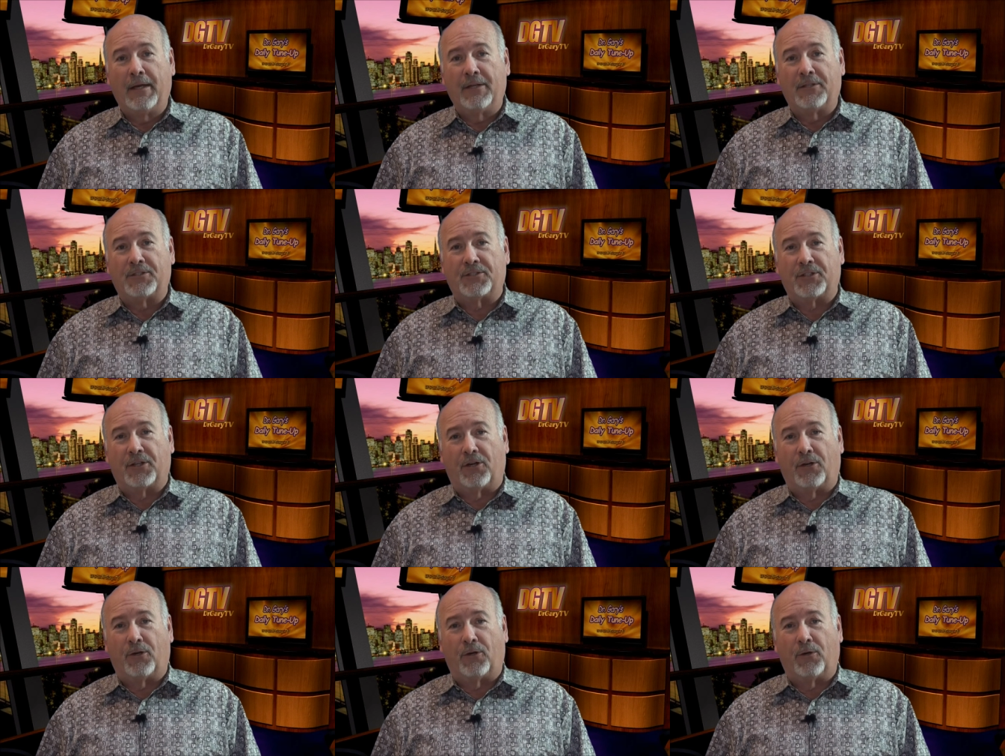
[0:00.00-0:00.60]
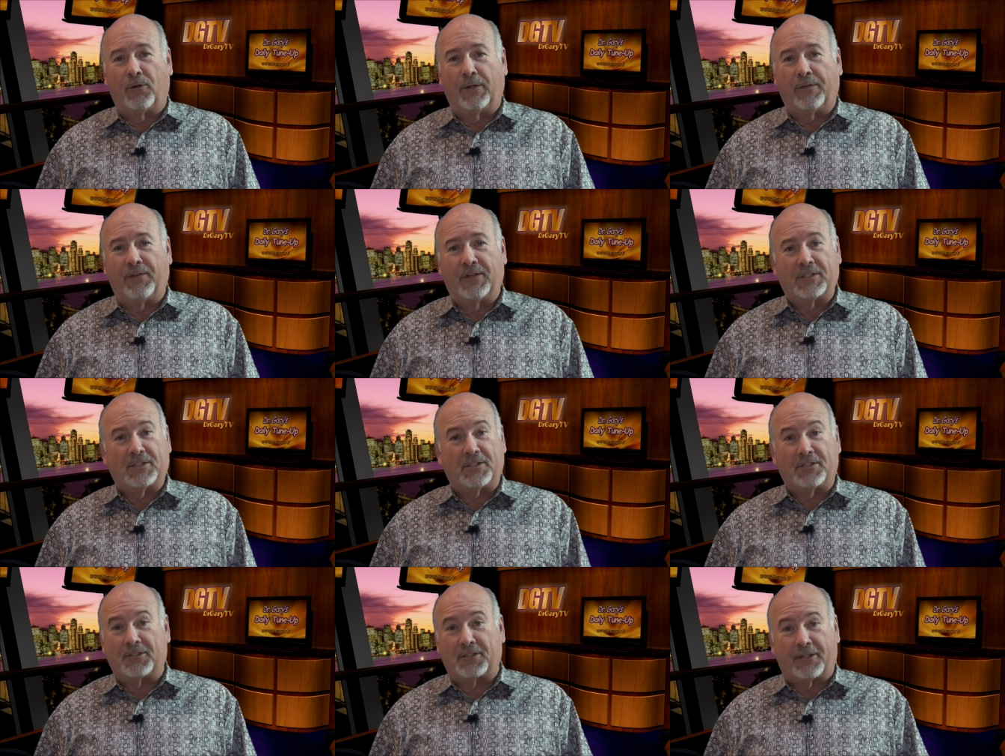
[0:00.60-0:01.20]
So
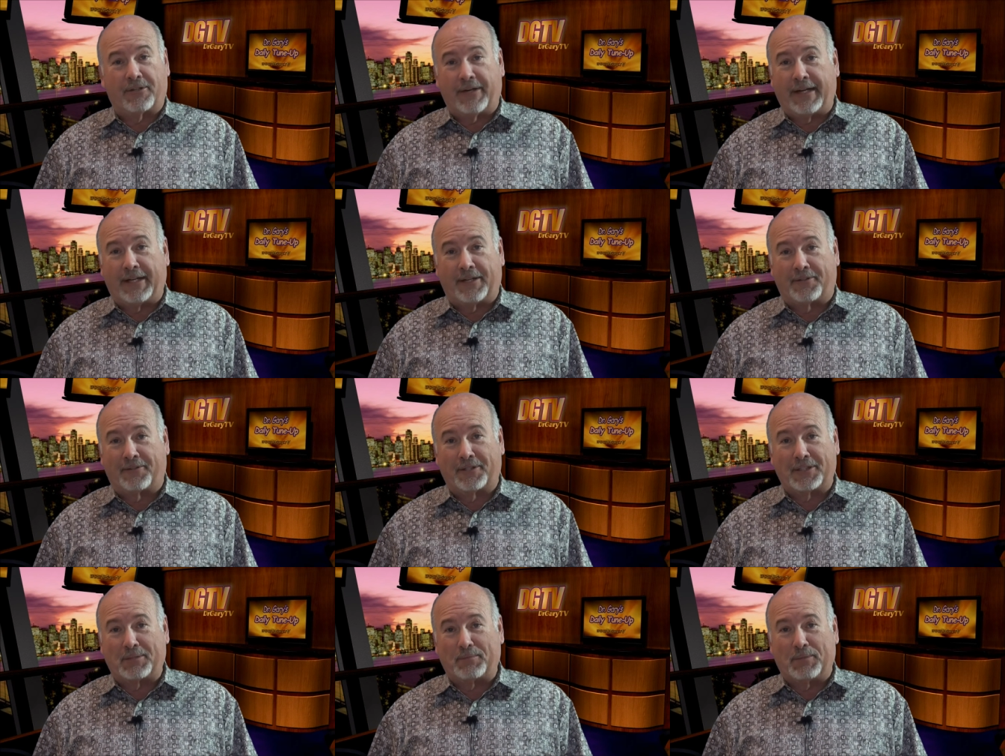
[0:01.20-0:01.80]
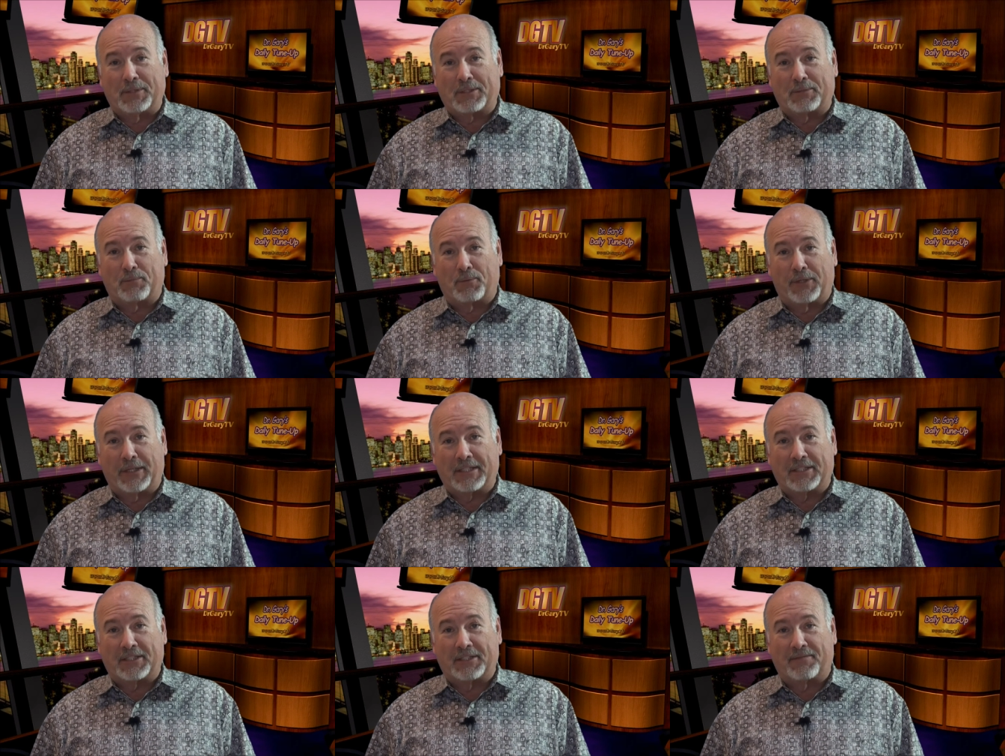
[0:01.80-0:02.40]
this is a great Christmas
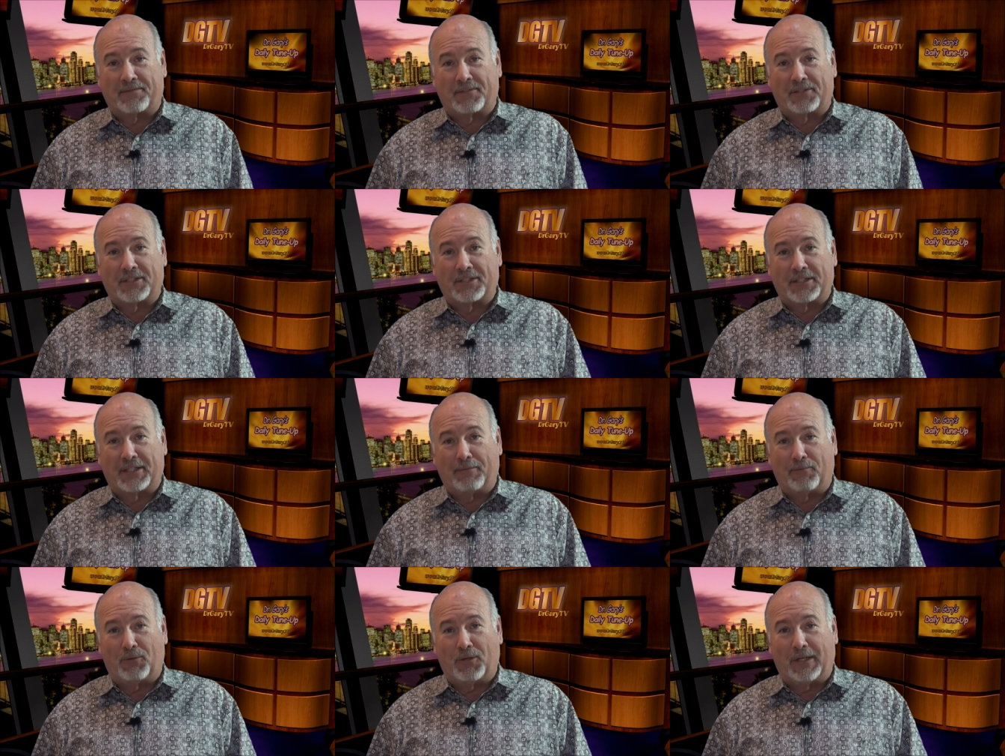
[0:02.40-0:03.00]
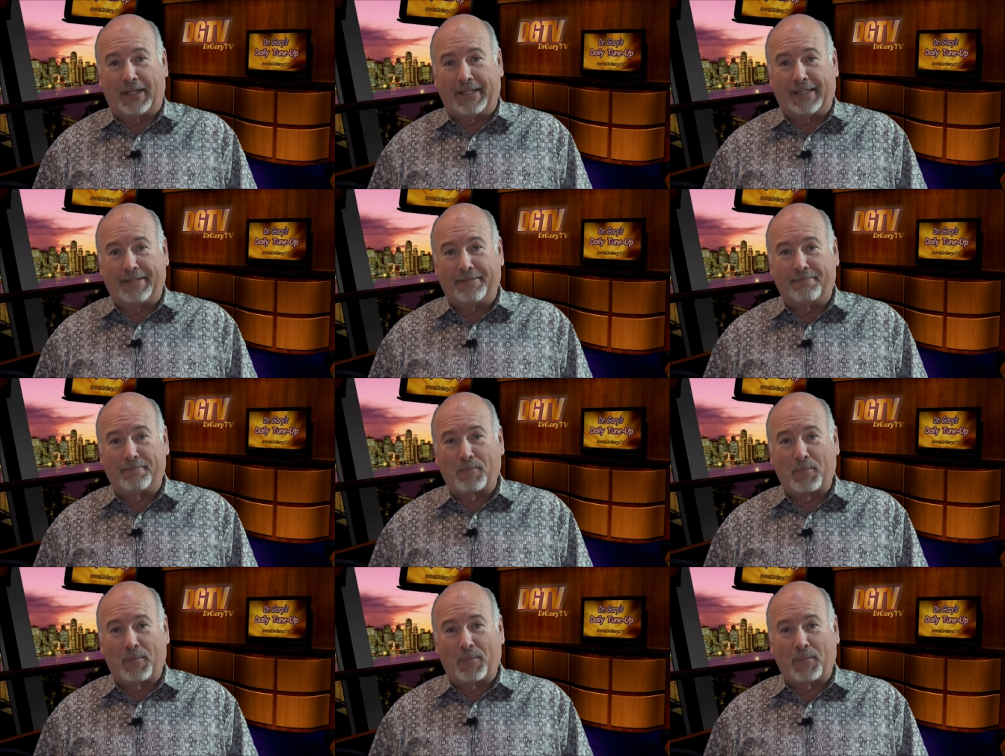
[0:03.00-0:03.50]
present for someone,